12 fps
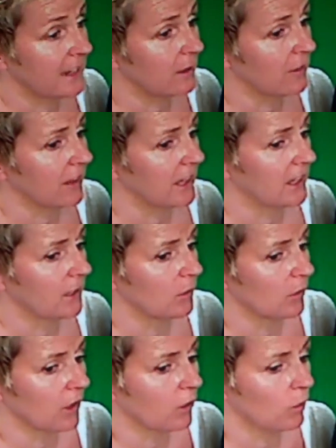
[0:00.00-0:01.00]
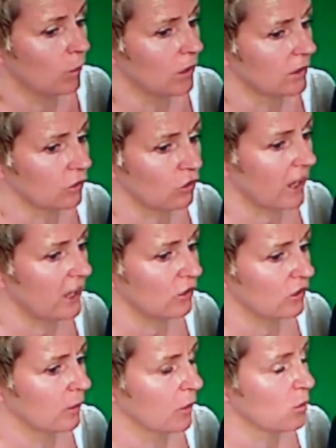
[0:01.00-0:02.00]
I think, you know, the whole world has changed
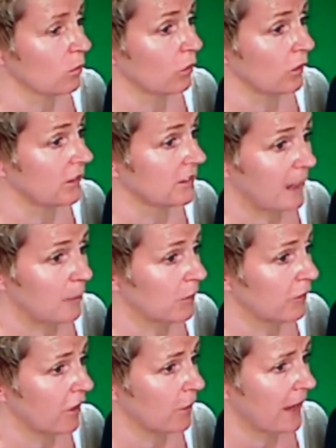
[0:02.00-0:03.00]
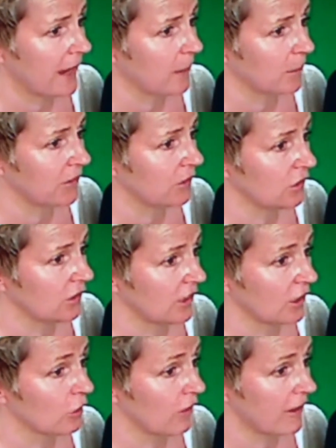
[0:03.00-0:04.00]
so much with all these camera phone apps. They're just
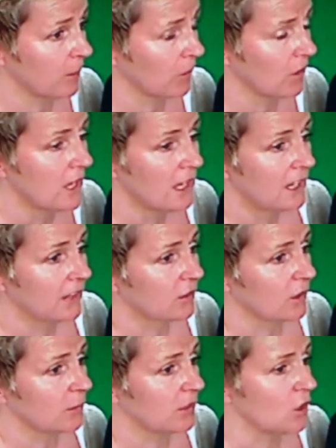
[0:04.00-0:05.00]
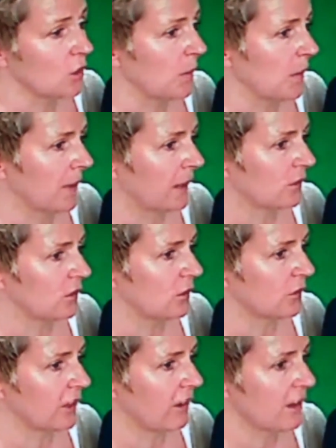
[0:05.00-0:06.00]
incredible. And so I'm teaching people how to
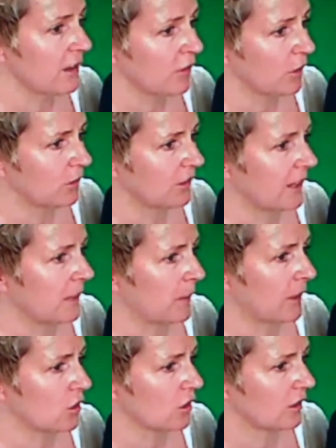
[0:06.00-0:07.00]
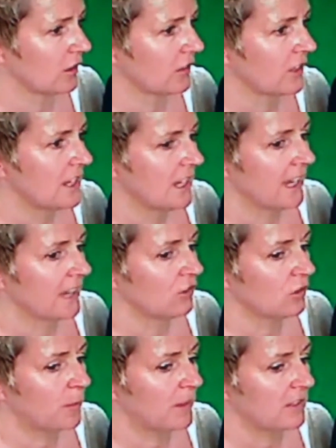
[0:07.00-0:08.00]
use their iPhone to take pictures and
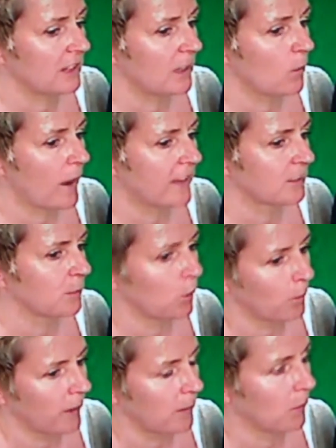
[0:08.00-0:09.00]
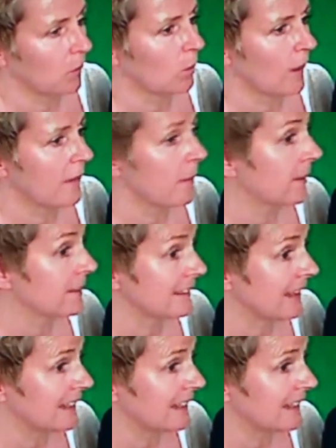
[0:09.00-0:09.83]
just basically where to put people, where the best light